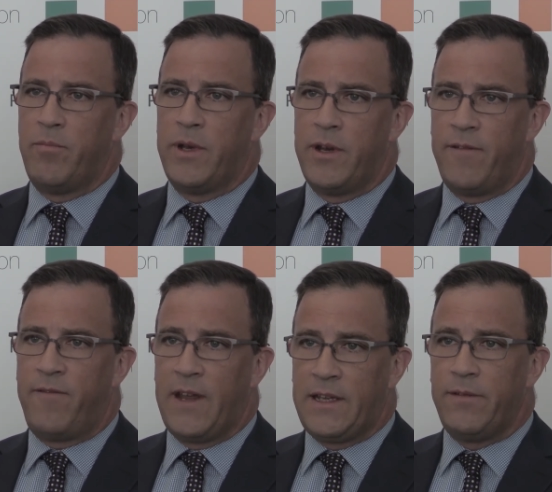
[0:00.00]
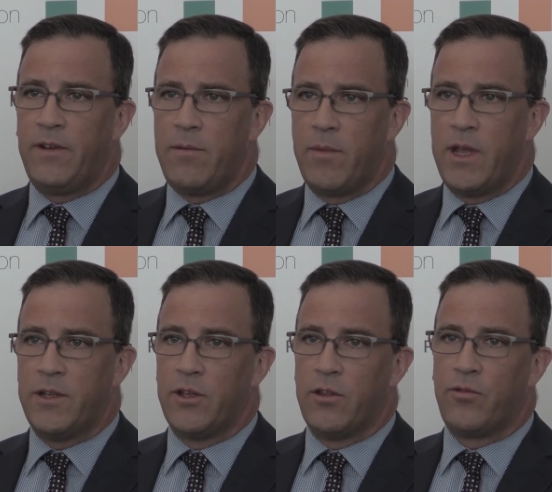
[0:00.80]
but it effectively
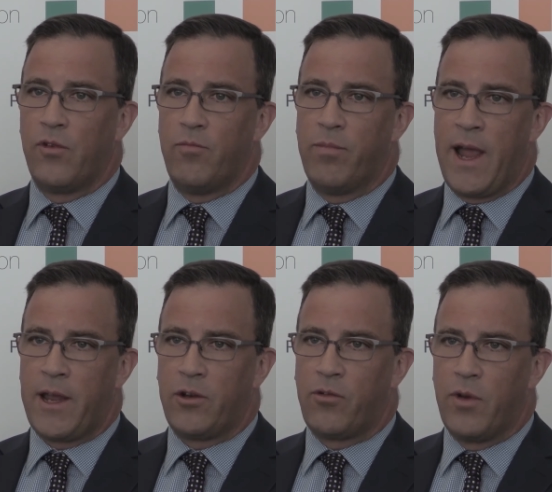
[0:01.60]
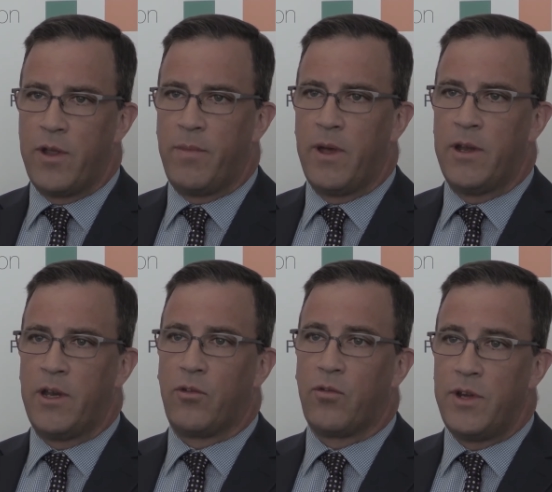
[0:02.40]
means that through bracket creep, an
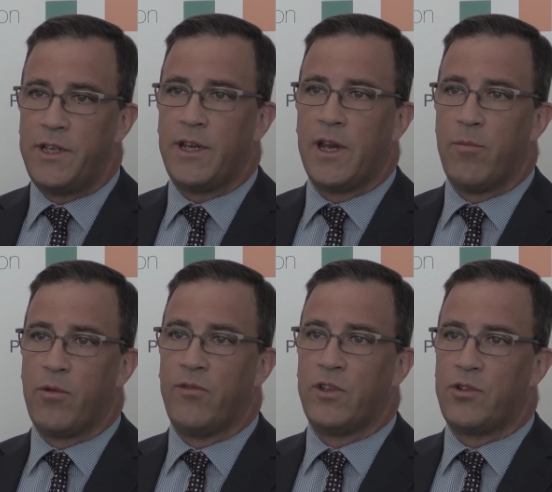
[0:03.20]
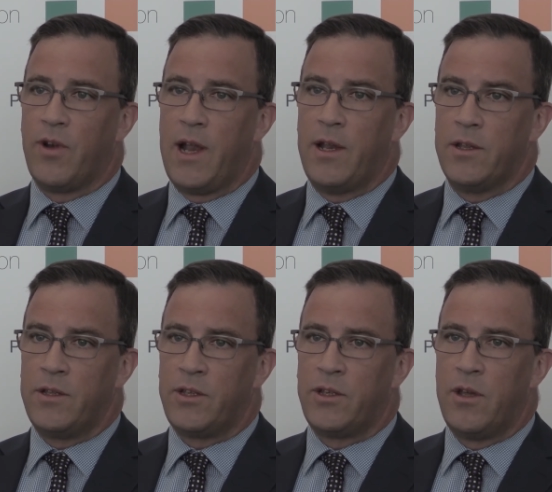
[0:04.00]
increasing number of
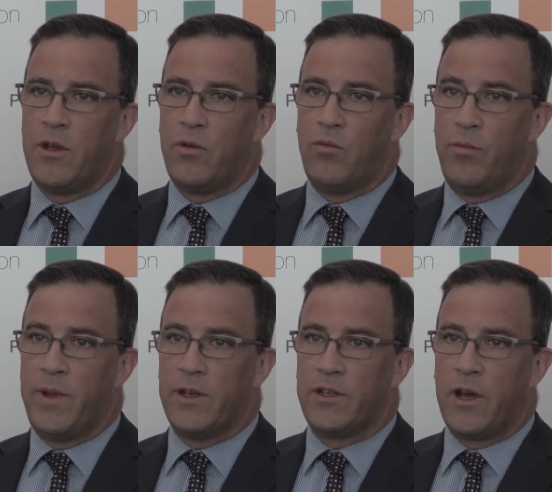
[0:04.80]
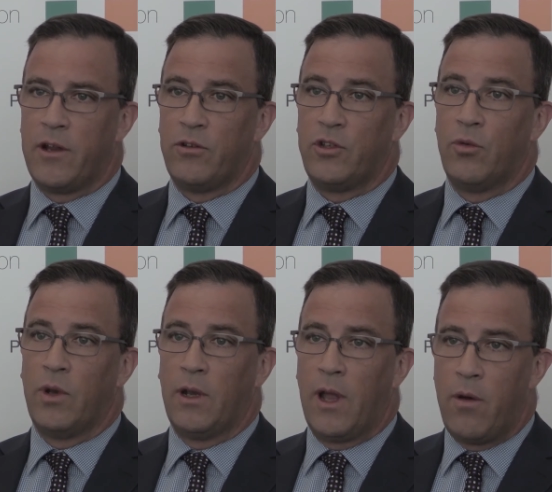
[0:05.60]
Australians will be entitled
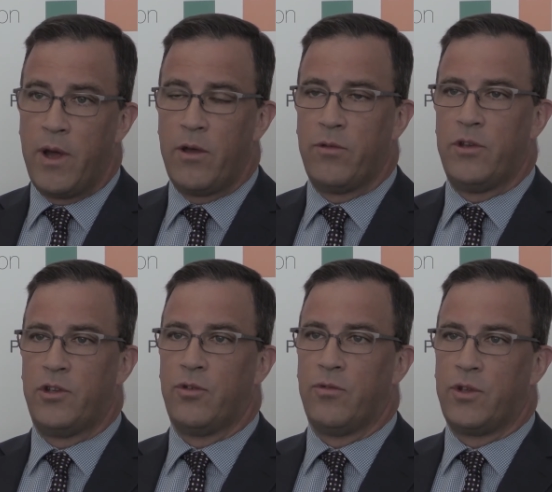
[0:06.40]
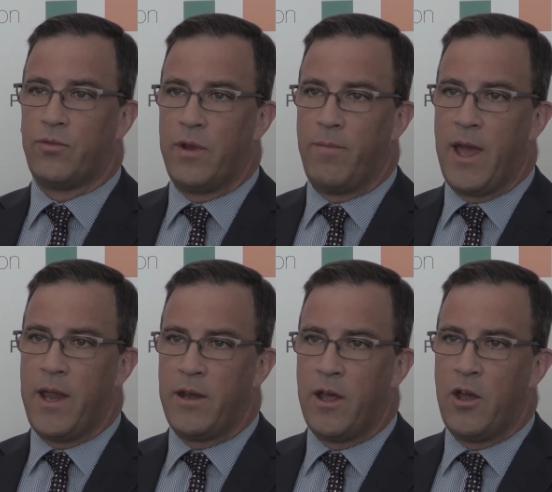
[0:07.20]
to a lower health insurance
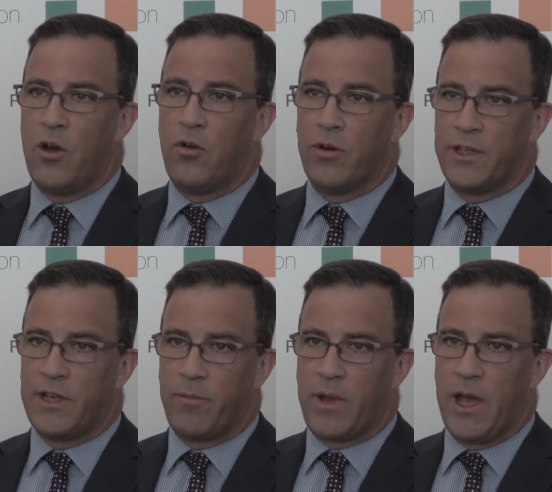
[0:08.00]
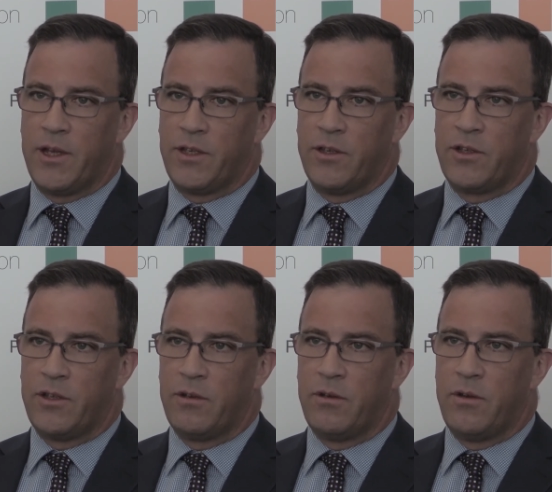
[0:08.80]
rebate, or in some
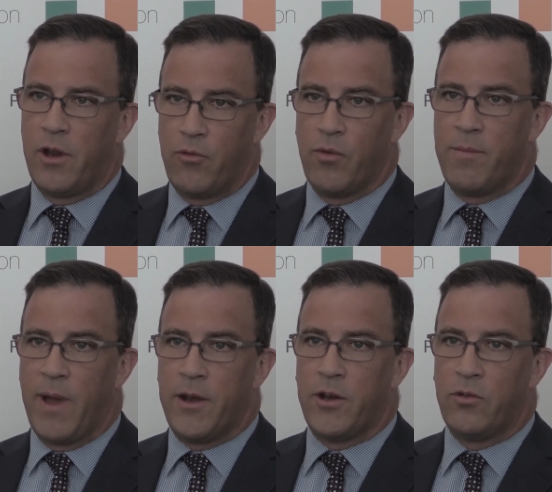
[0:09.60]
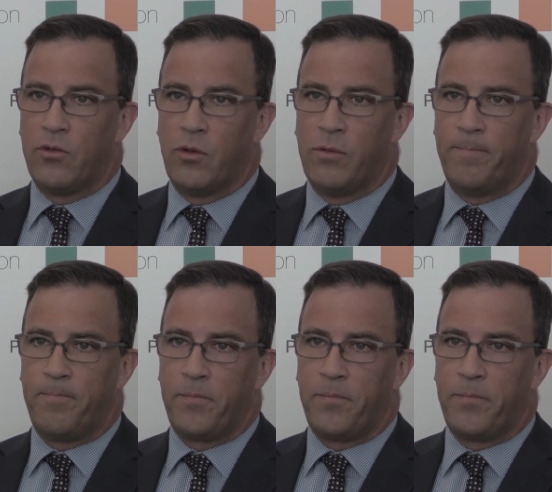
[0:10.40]
cases, no rebate at all.